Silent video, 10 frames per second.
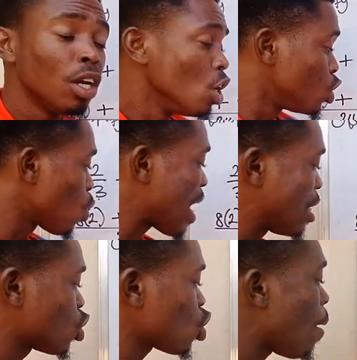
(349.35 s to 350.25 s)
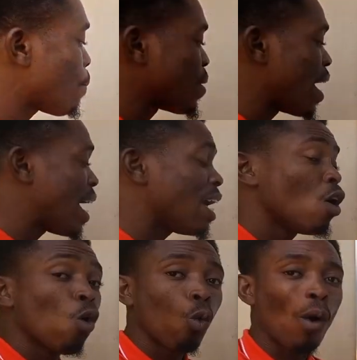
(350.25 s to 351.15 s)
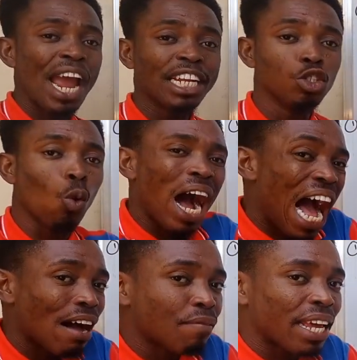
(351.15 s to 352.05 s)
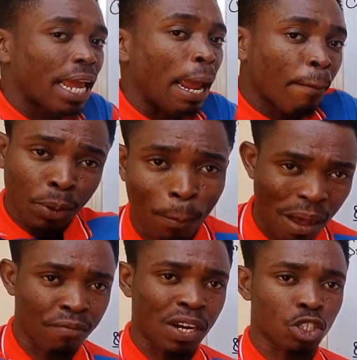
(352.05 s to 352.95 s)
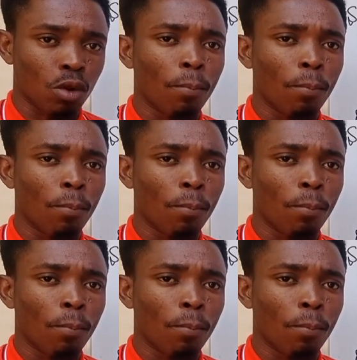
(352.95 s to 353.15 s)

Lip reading: you can stop here when you have a proper fraction.